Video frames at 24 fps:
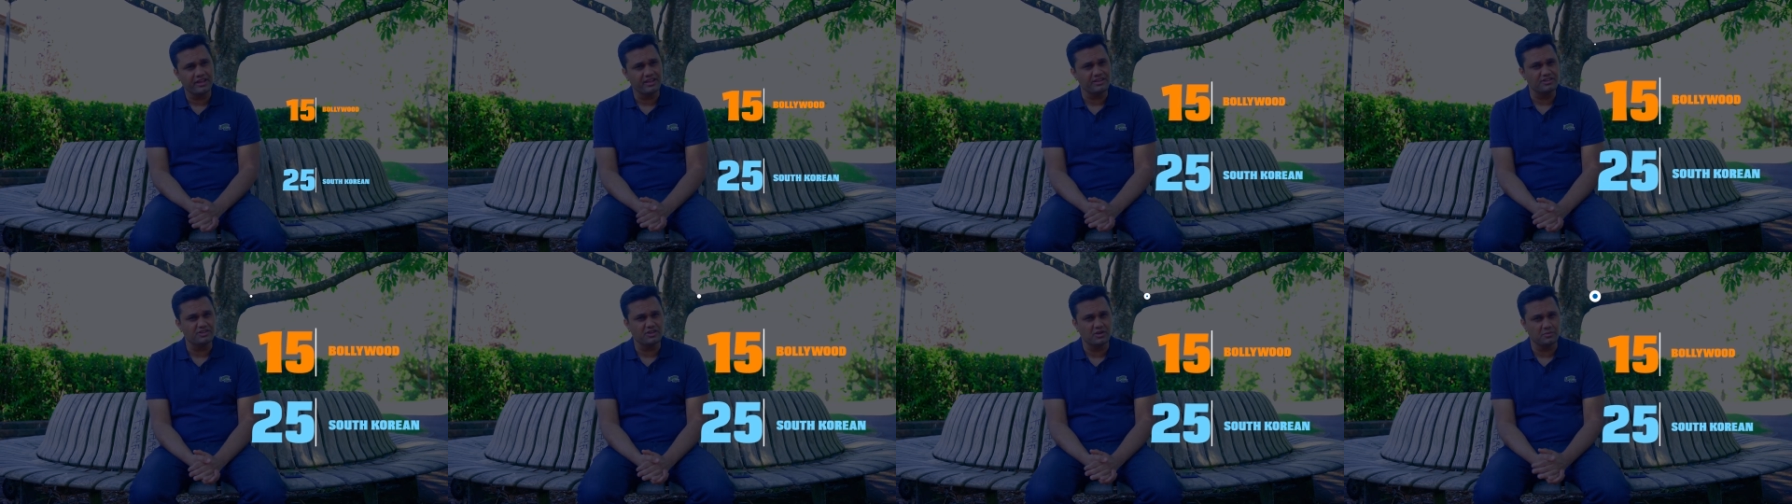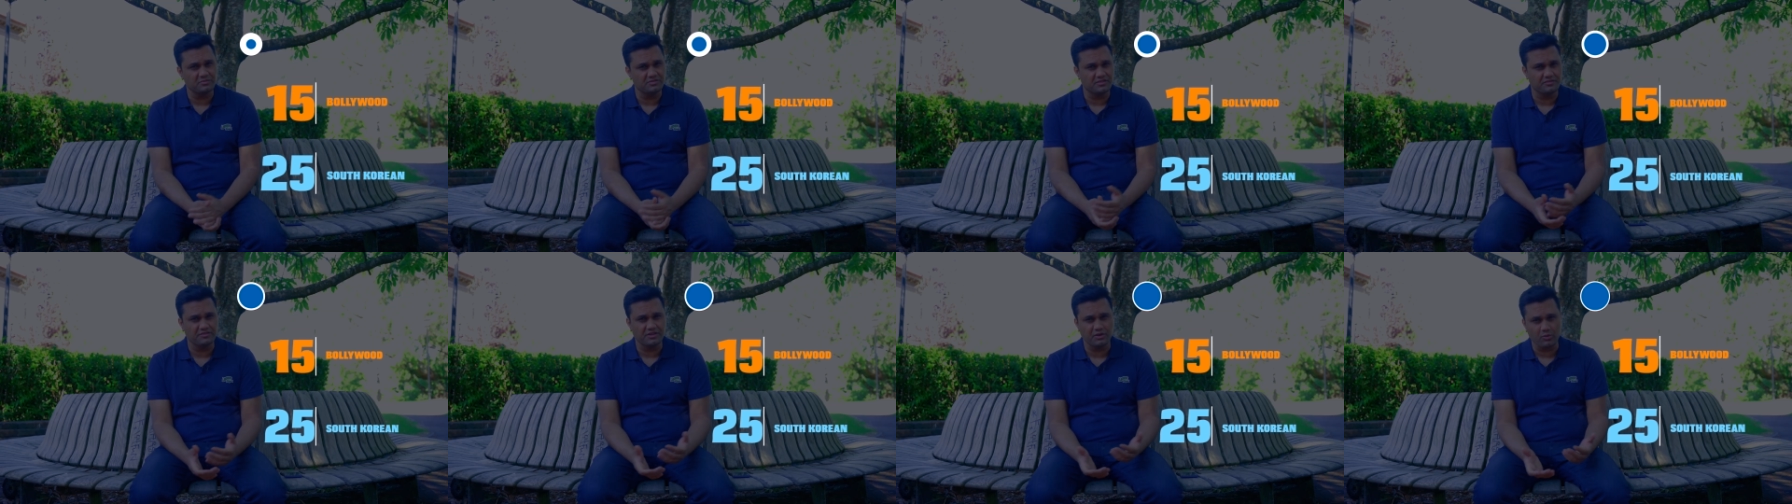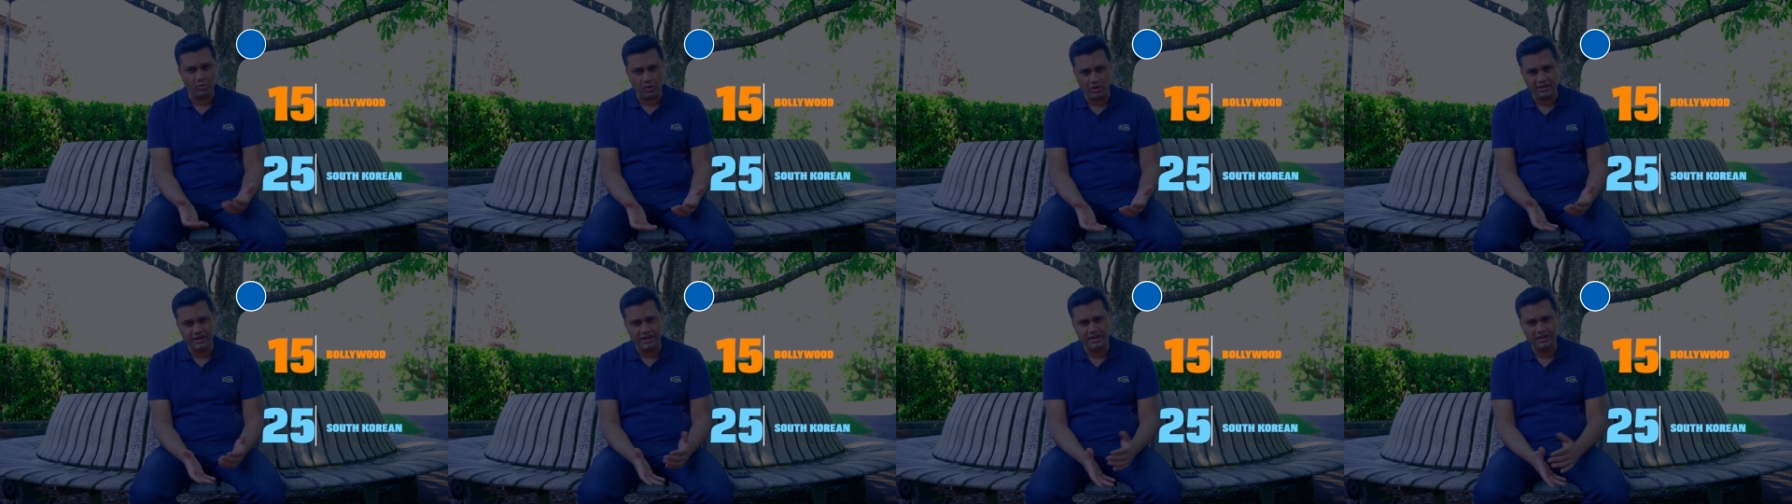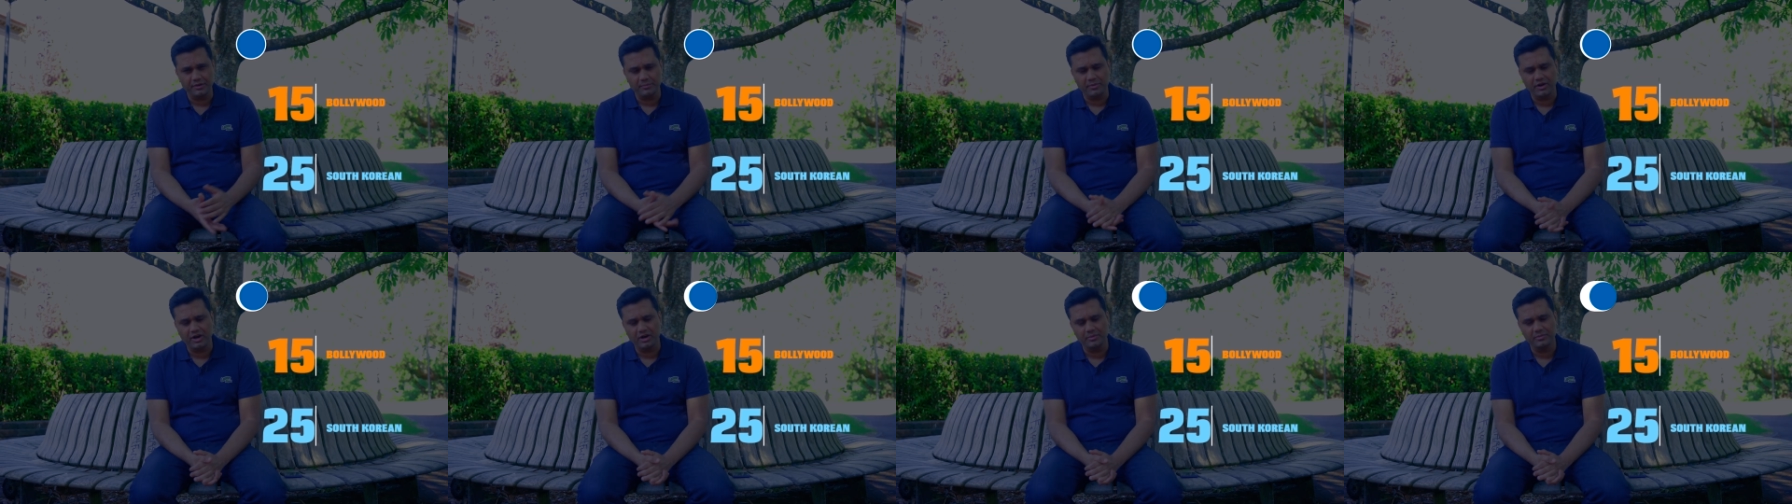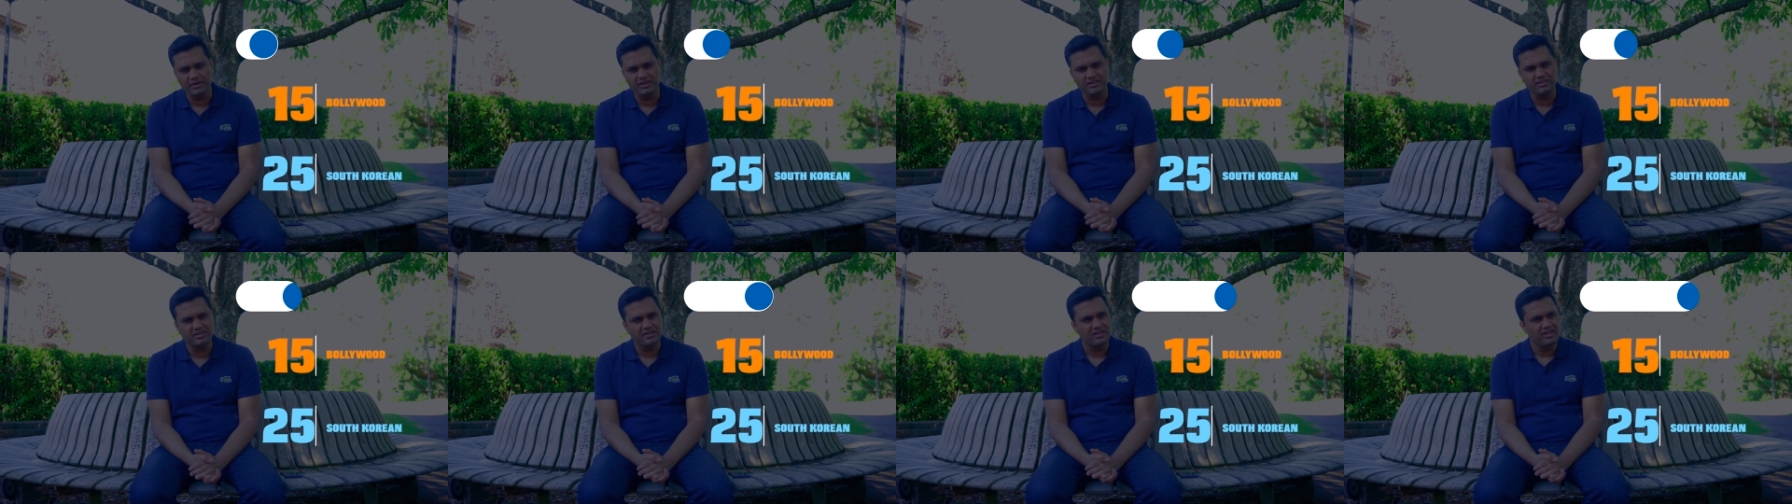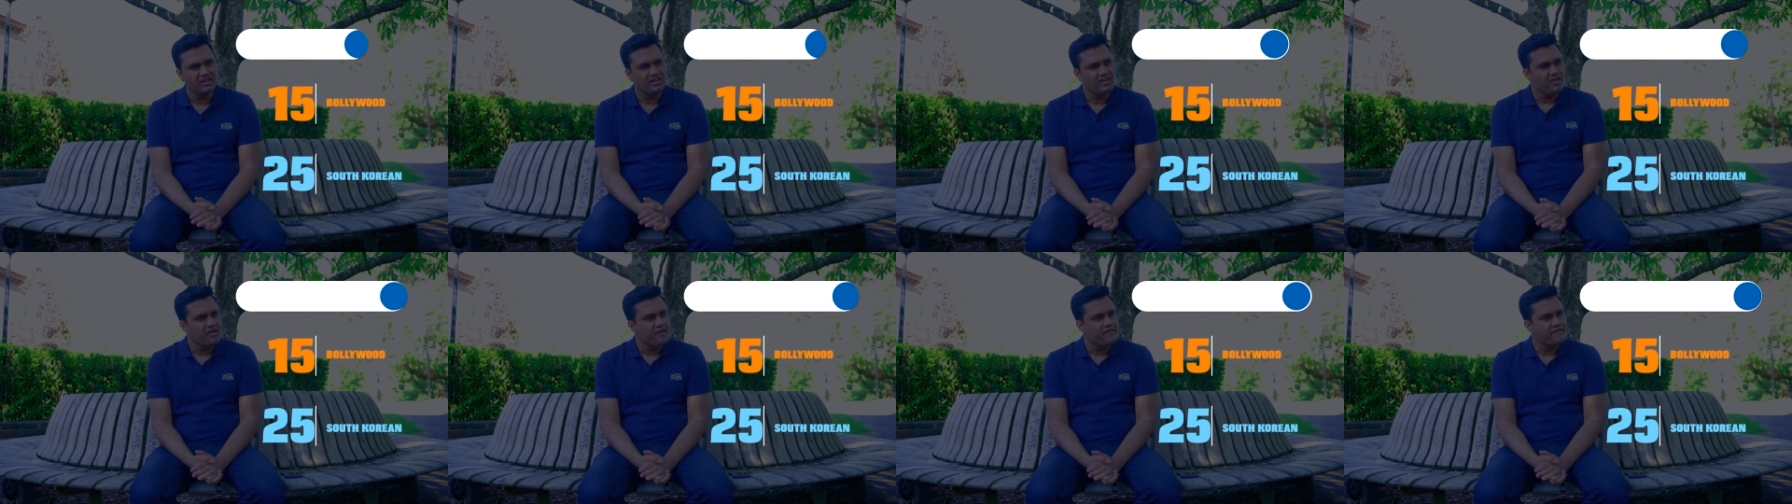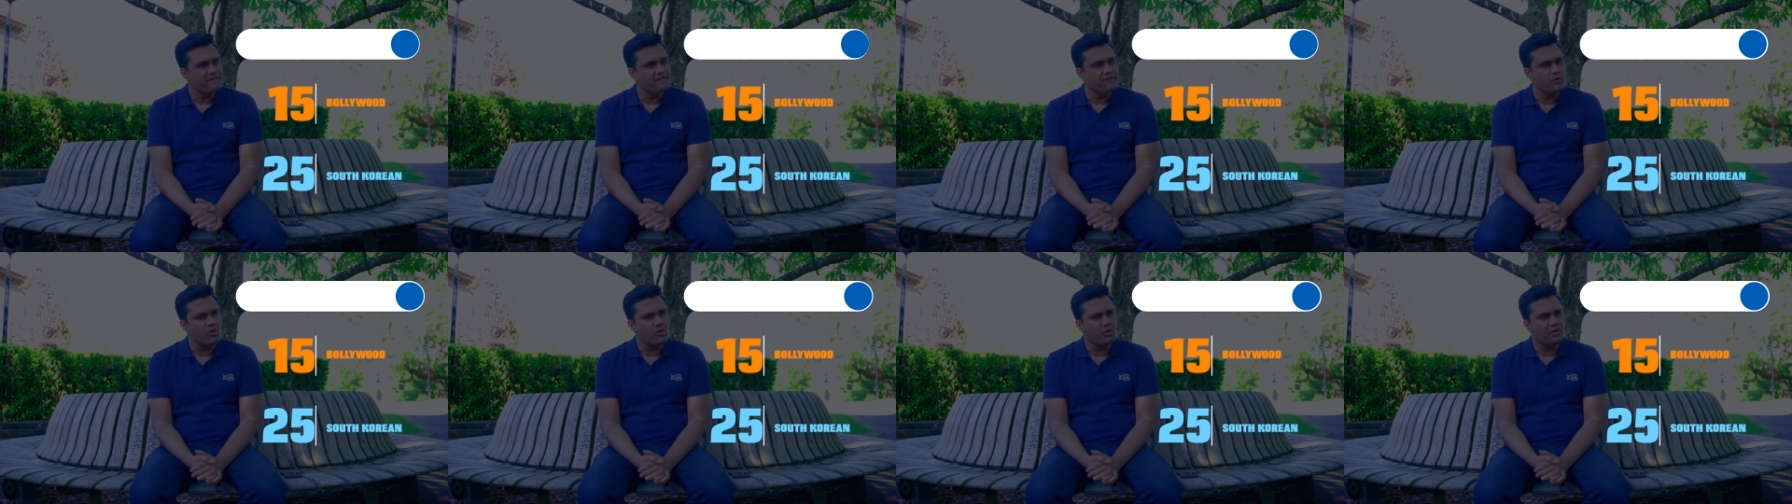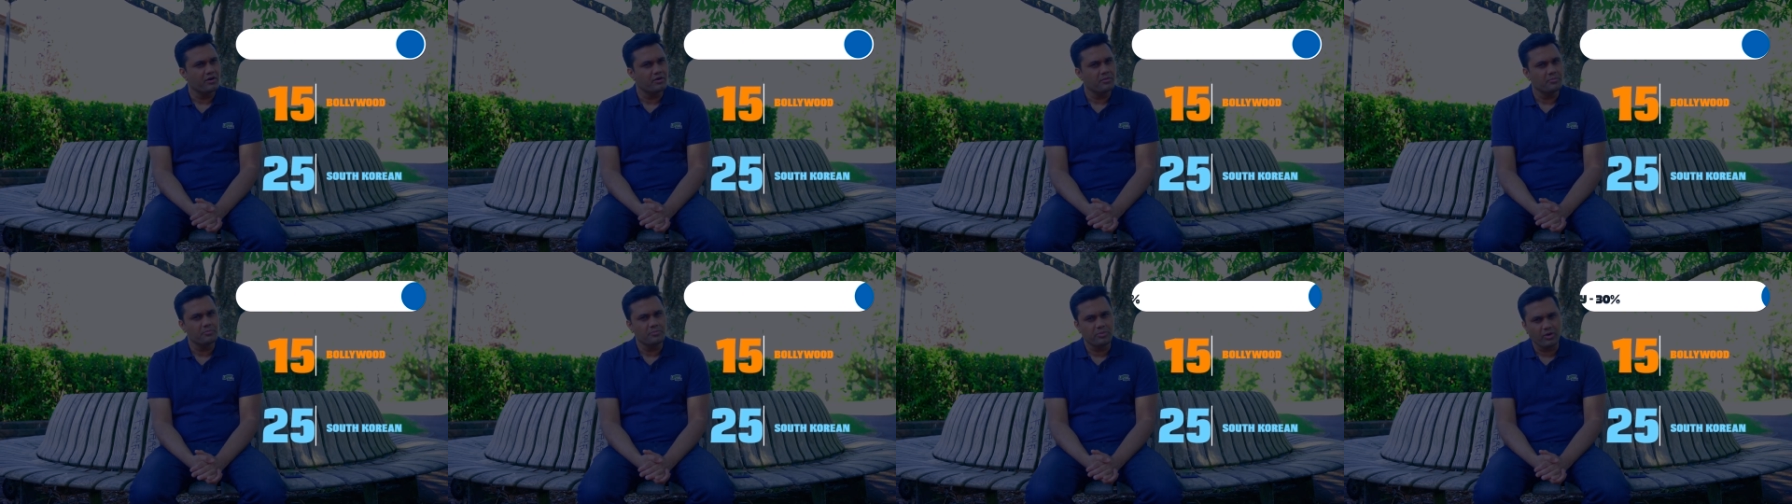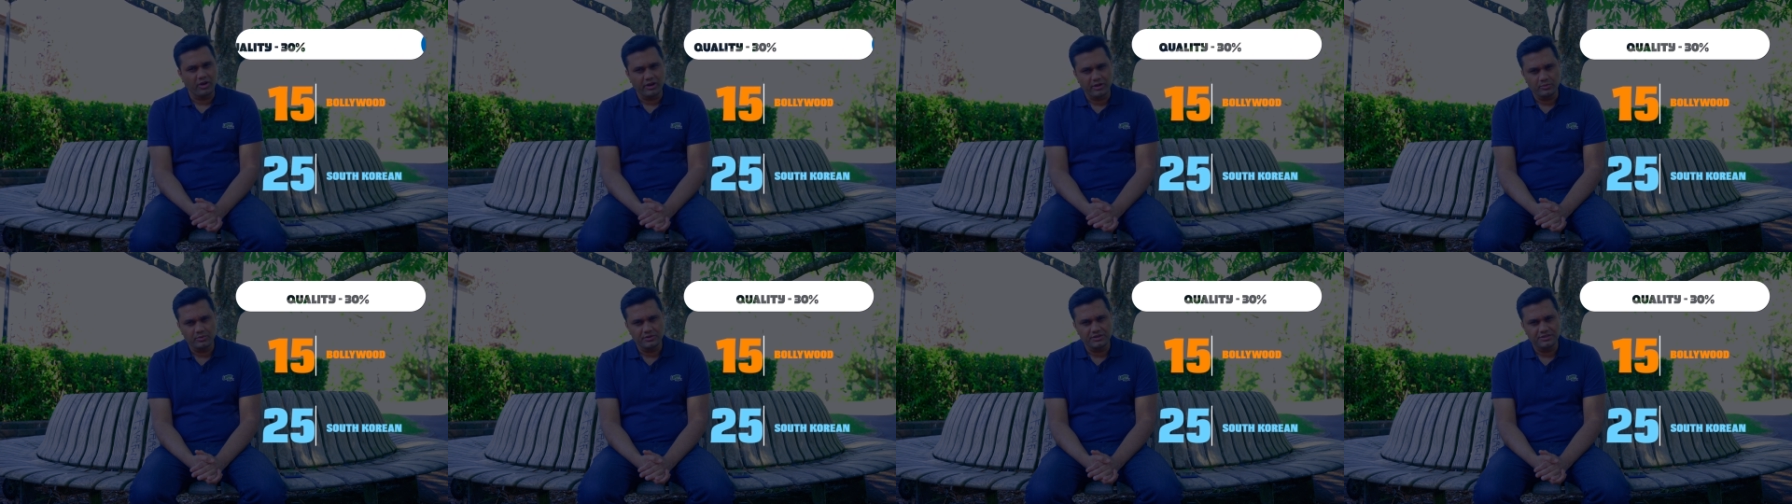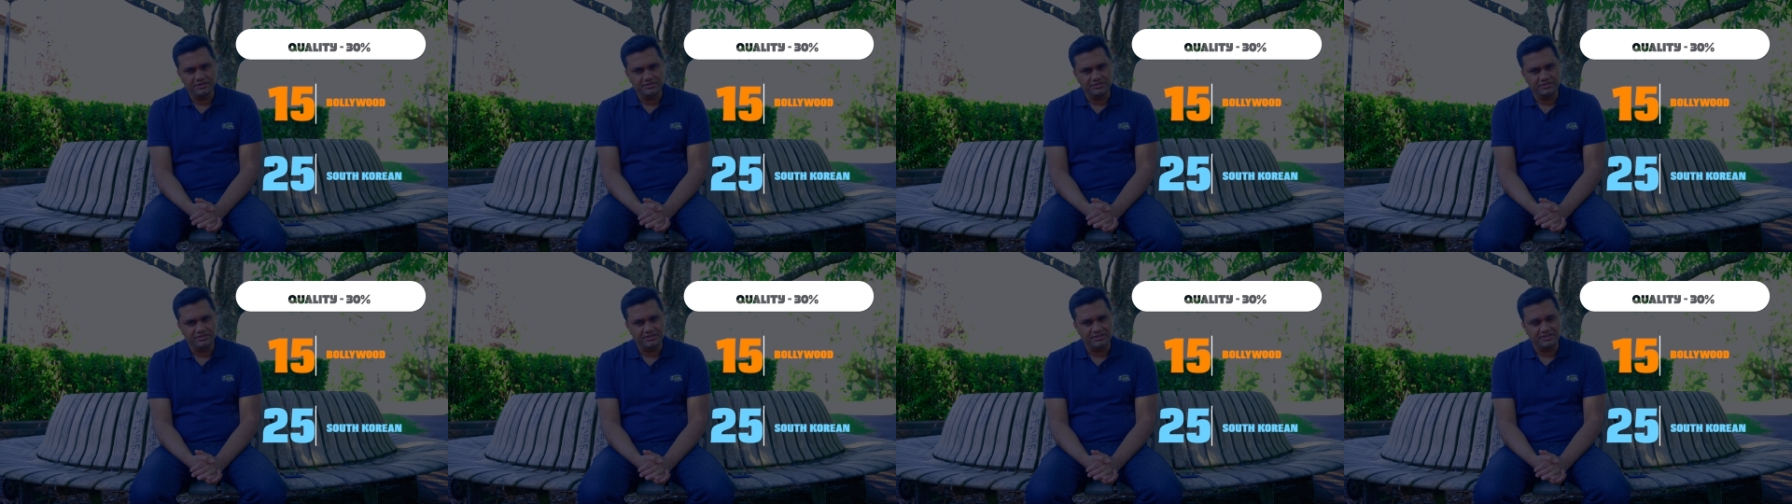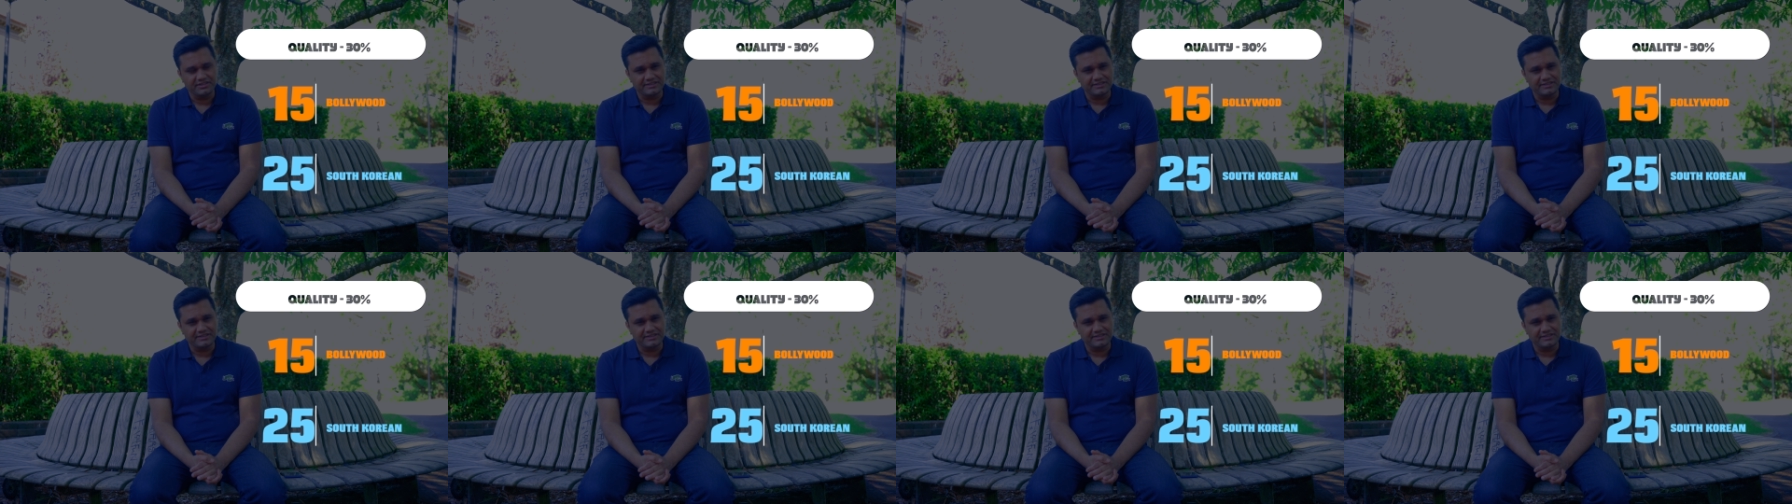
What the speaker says: in terms of the quality department. For Bollywood,